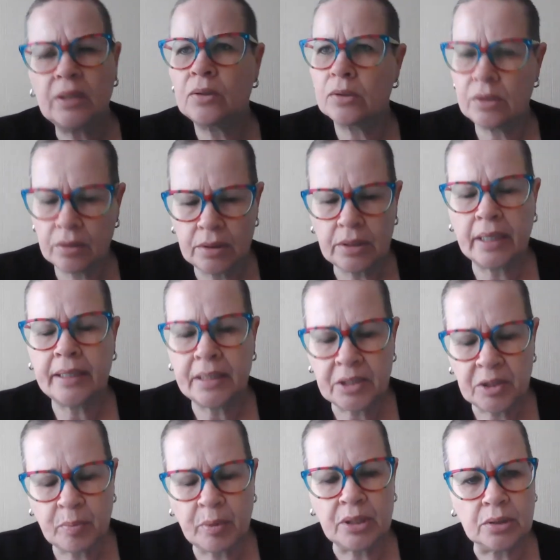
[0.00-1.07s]
Because the
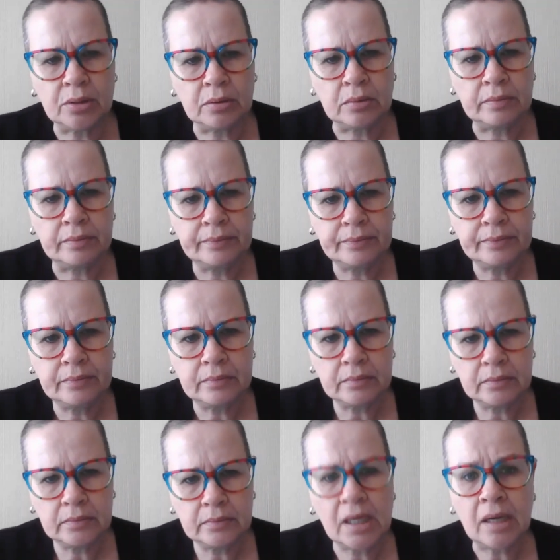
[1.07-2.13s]
day is special.
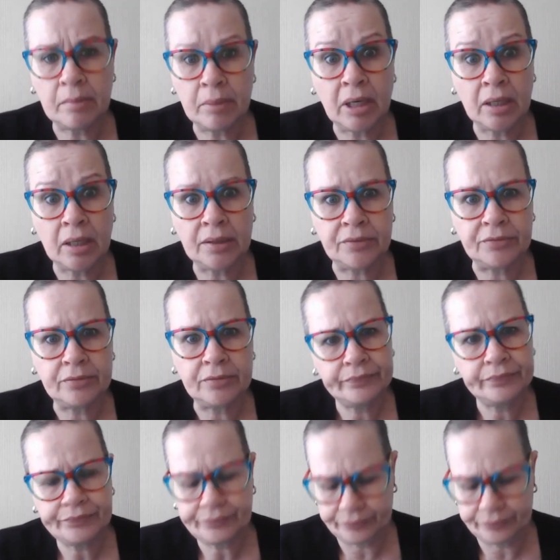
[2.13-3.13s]
I'm alive.